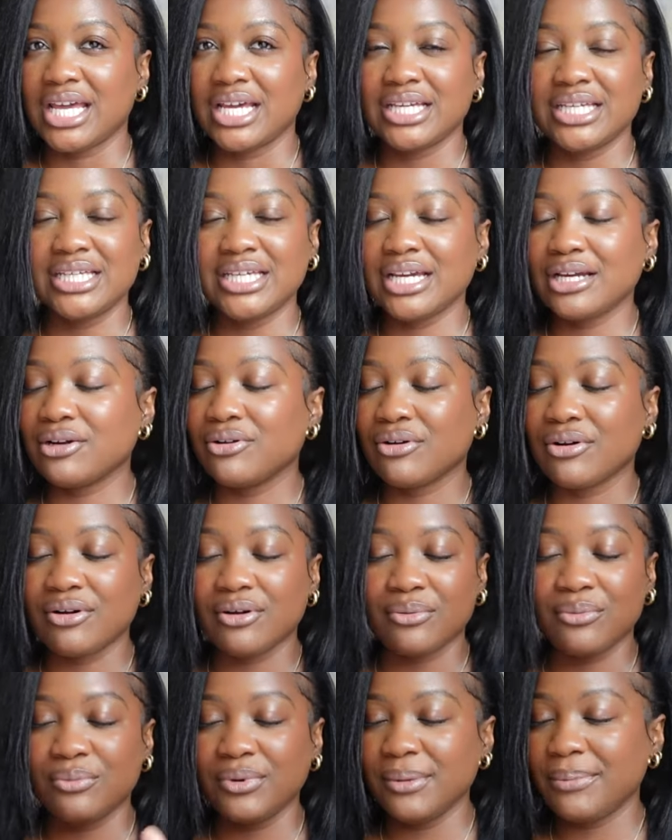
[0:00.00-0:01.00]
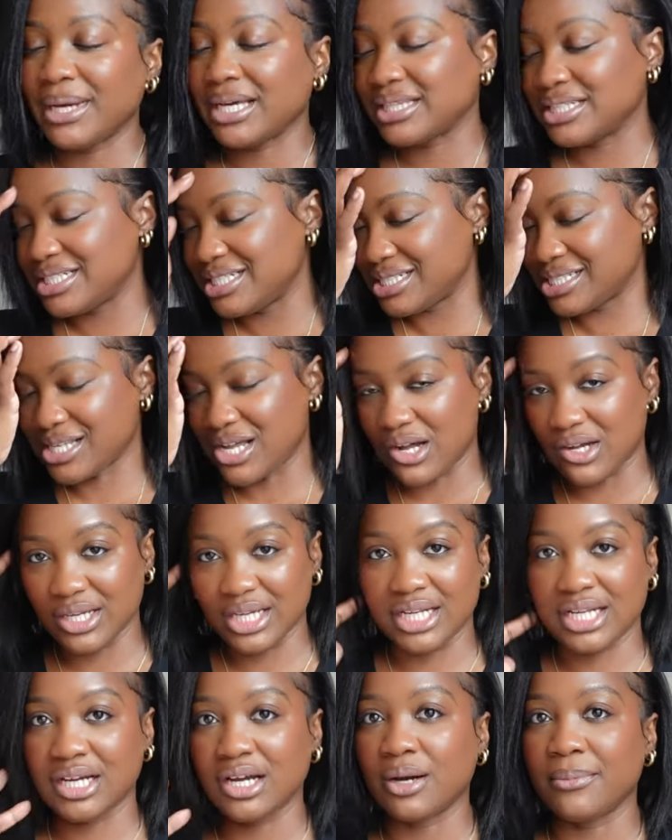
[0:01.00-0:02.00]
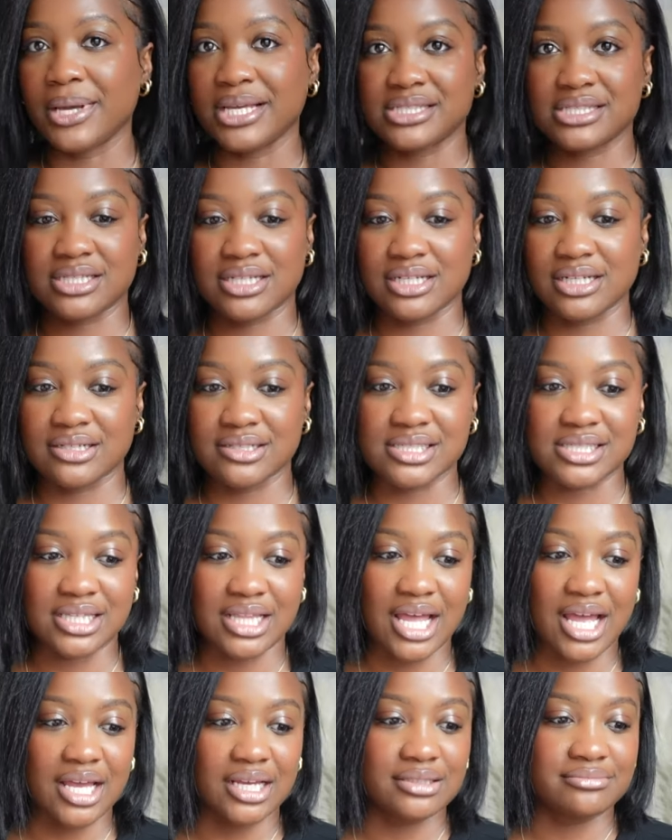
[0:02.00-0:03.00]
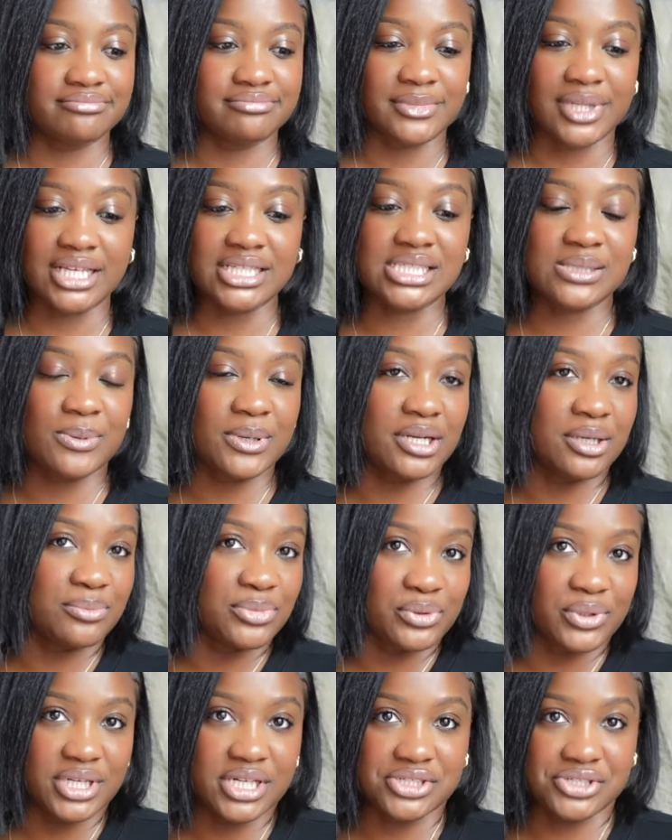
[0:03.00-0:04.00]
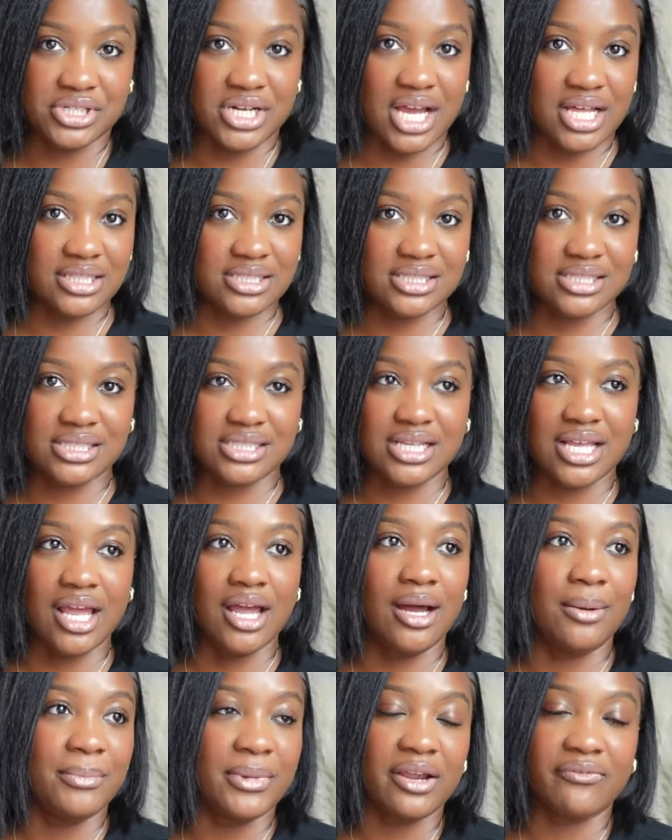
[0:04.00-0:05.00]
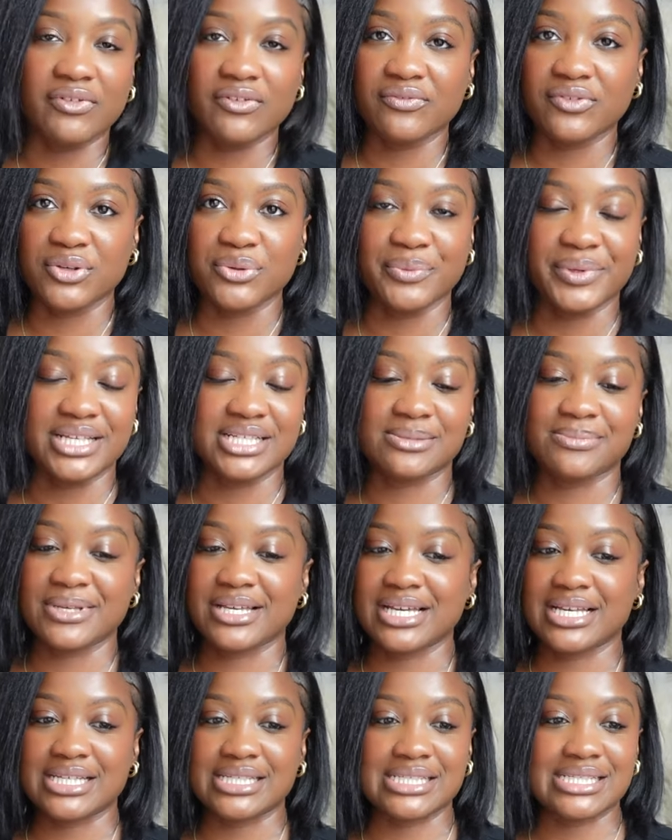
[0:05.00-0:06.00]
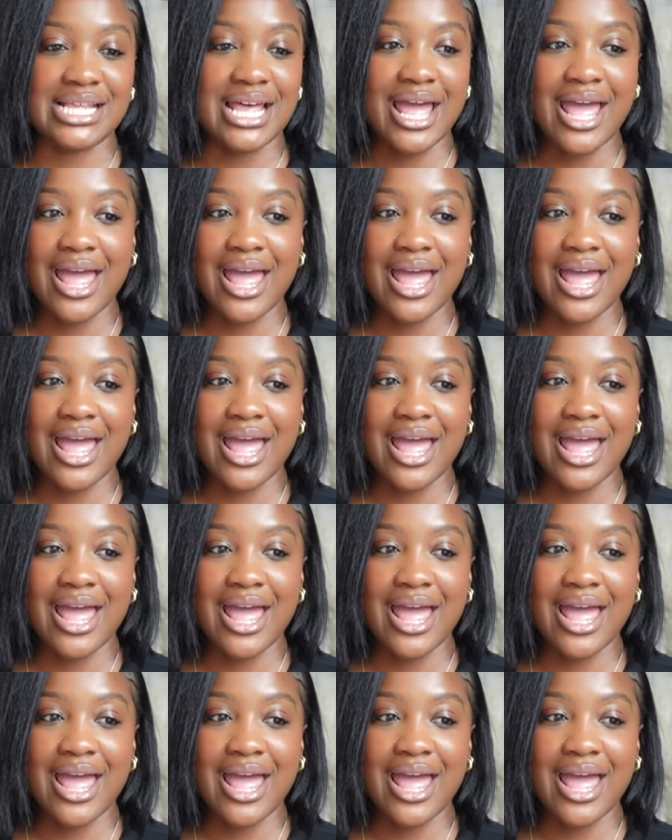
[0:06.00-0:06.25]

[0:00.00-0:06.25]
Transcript: yeah, girl, we about to just go ahead and go back to the nail salon and spend them $300 every few weeks because